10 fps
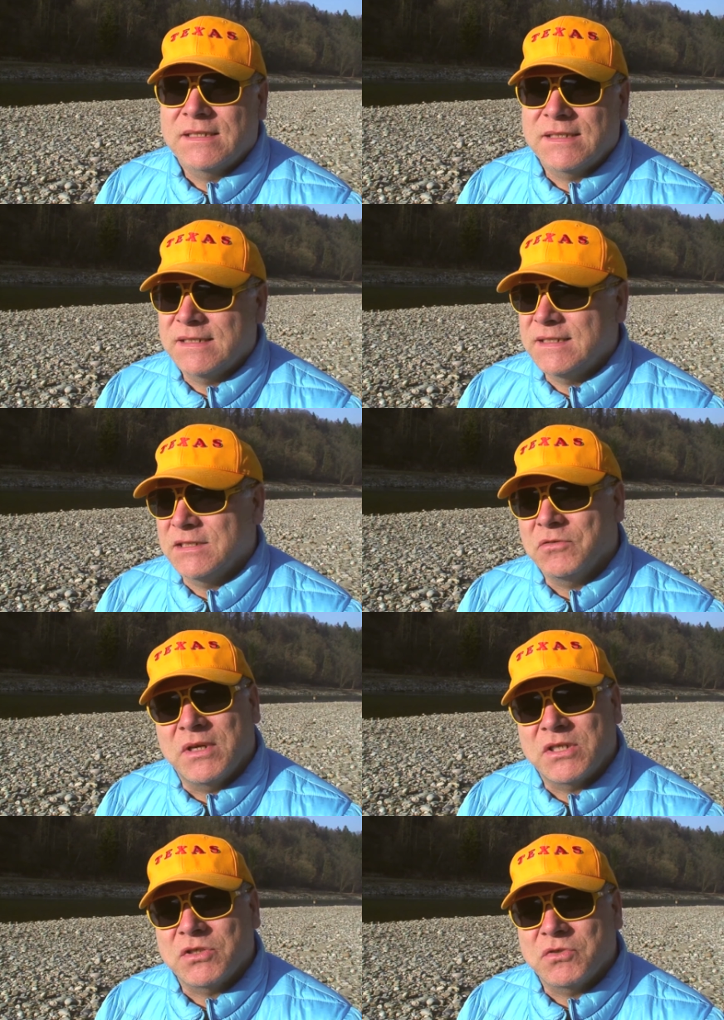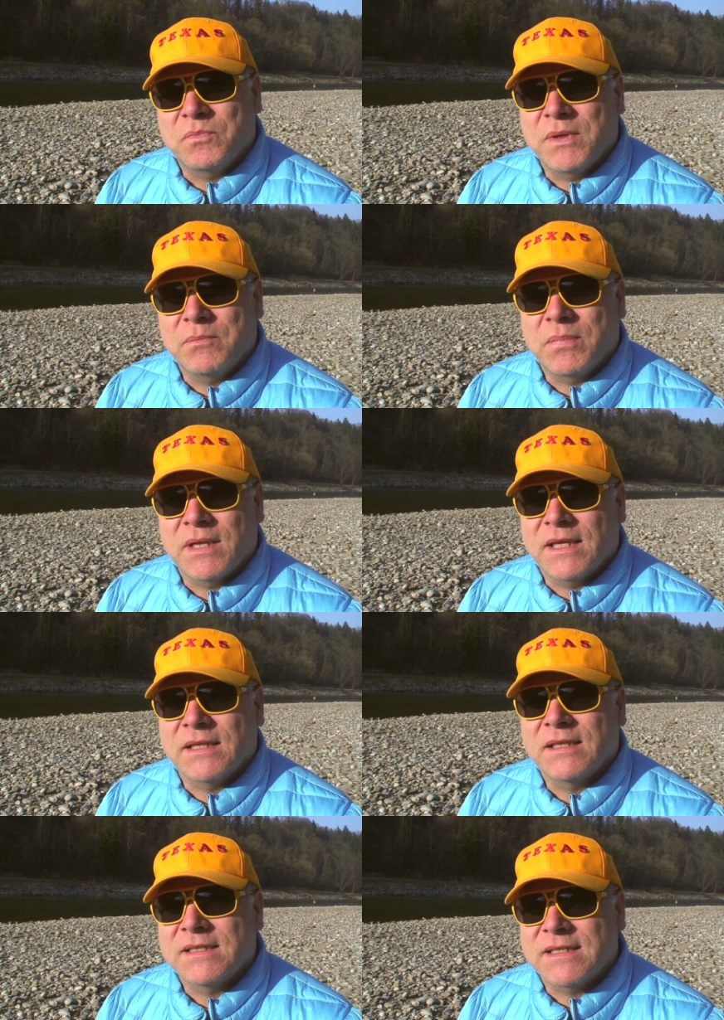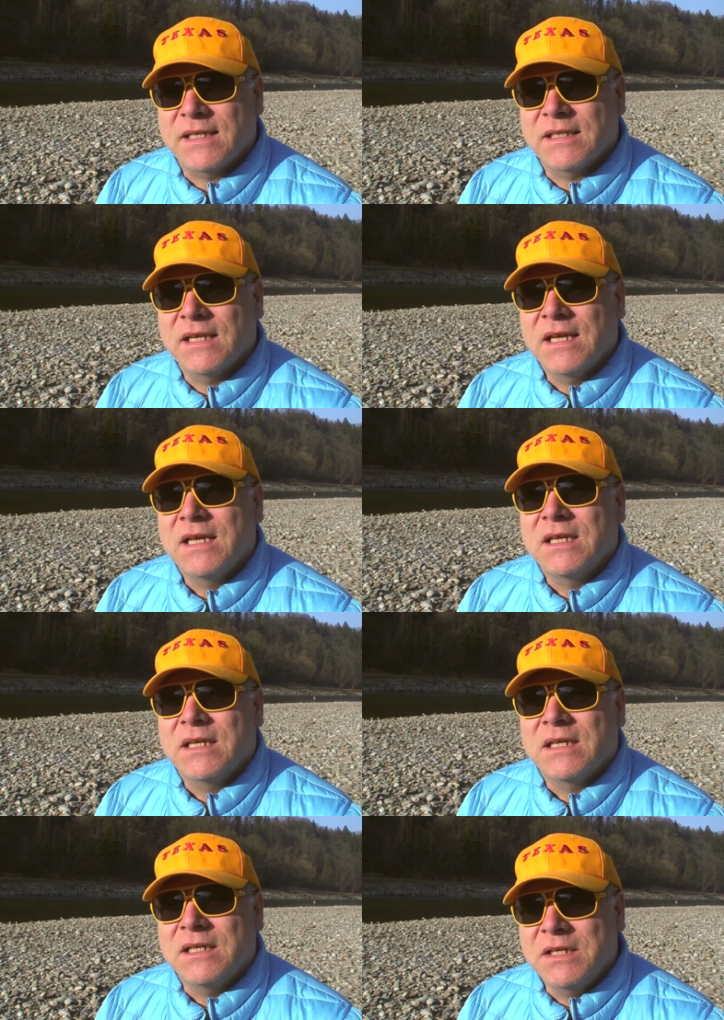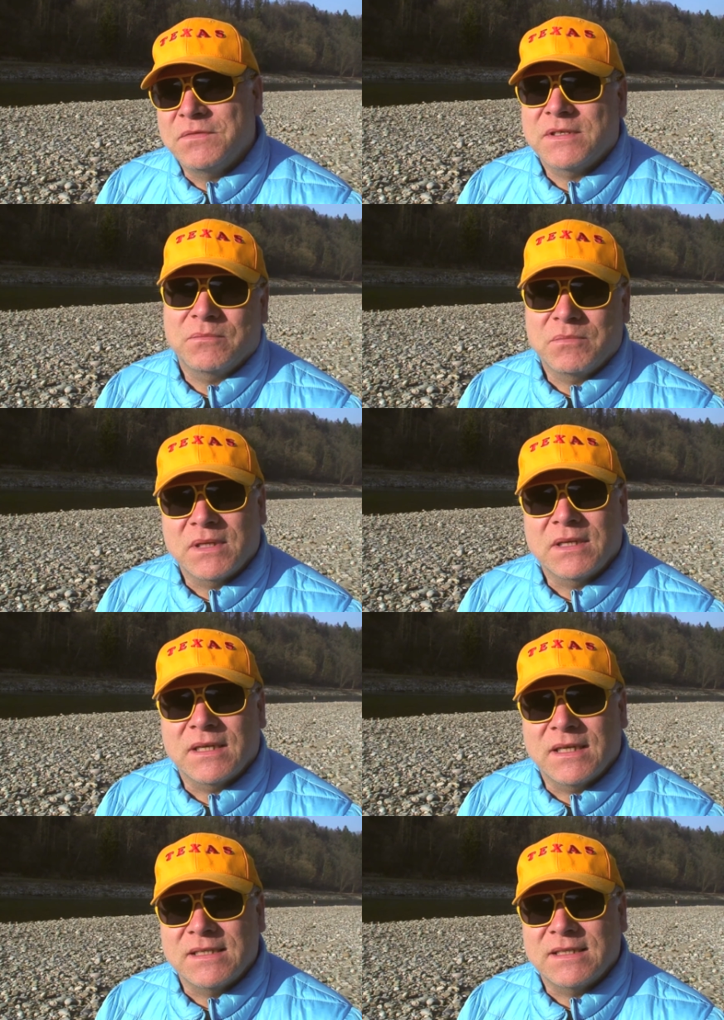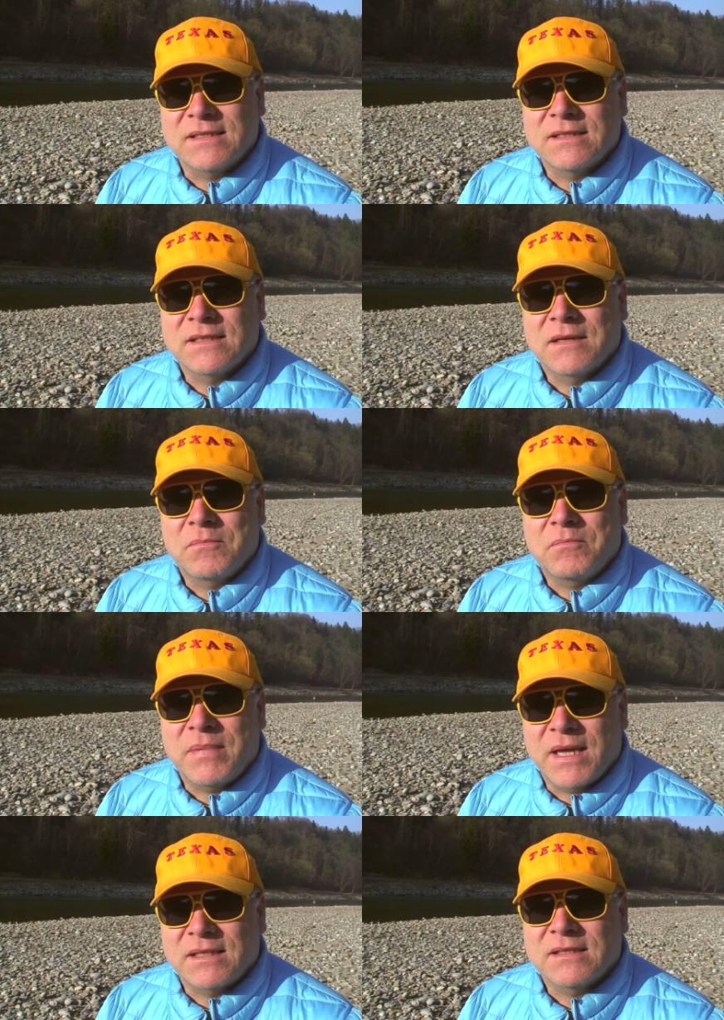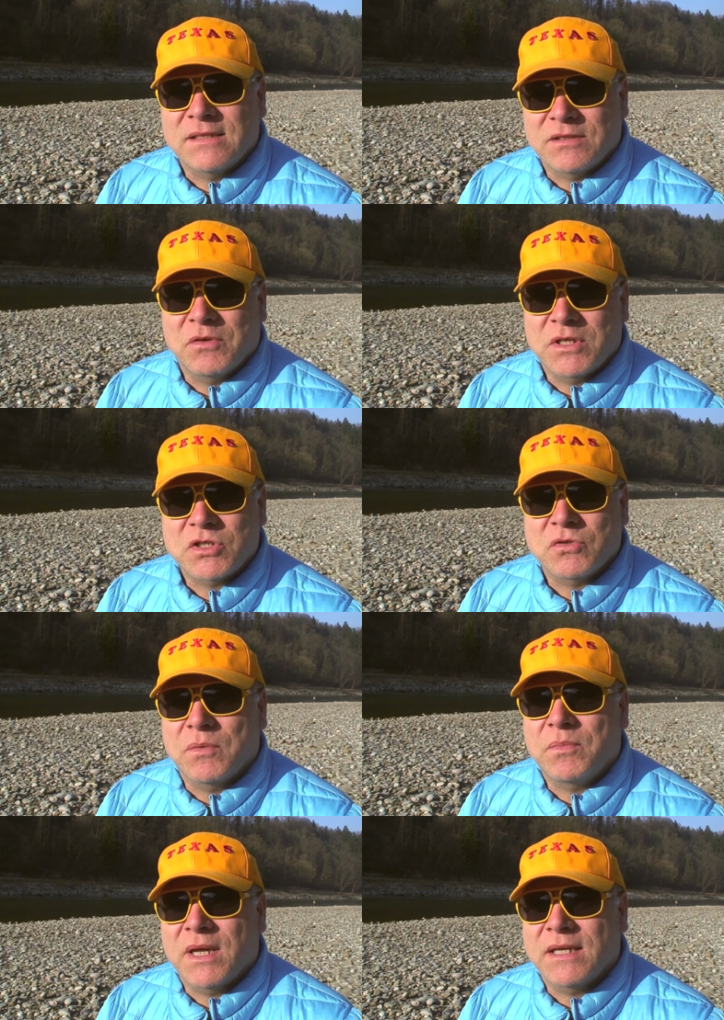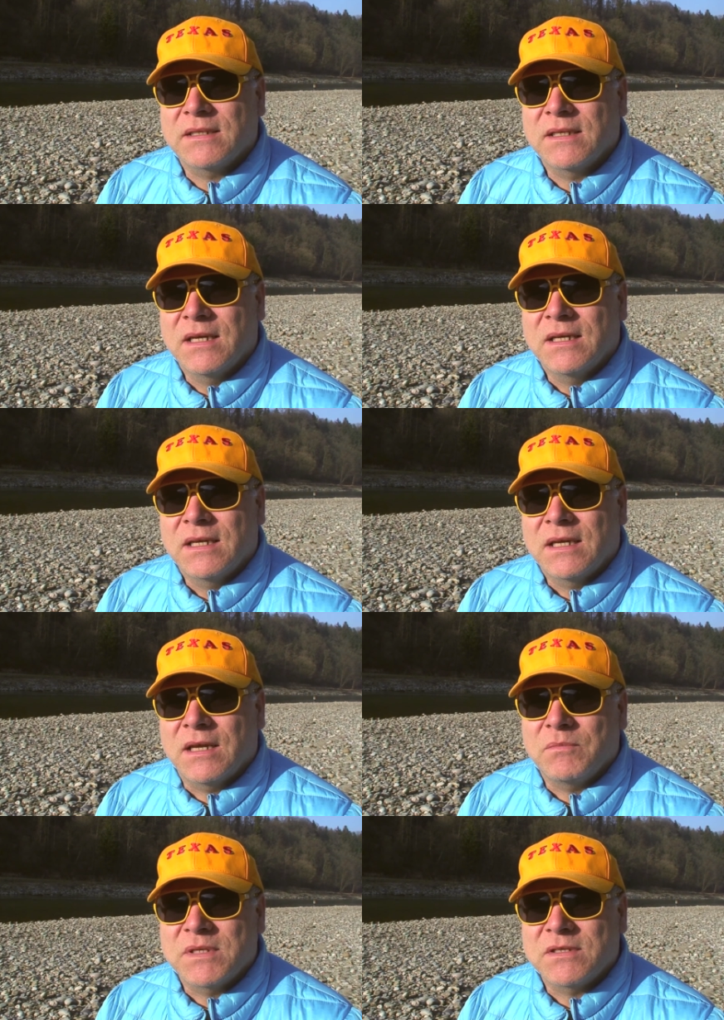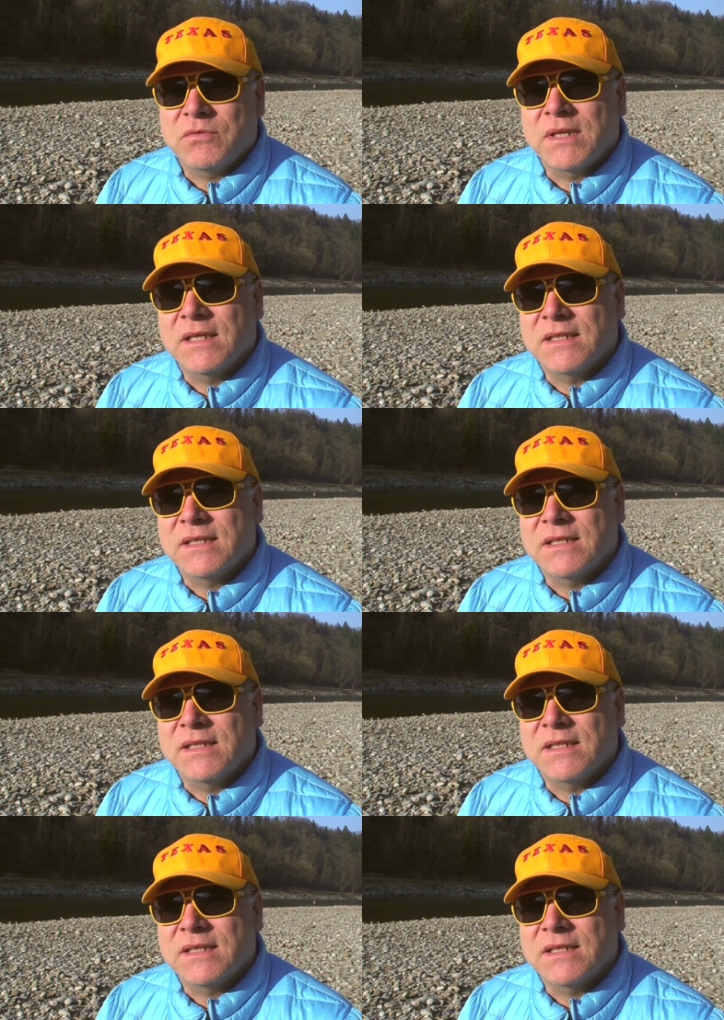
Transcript: this situation to people and then leave them in this bad situation or plight and misery.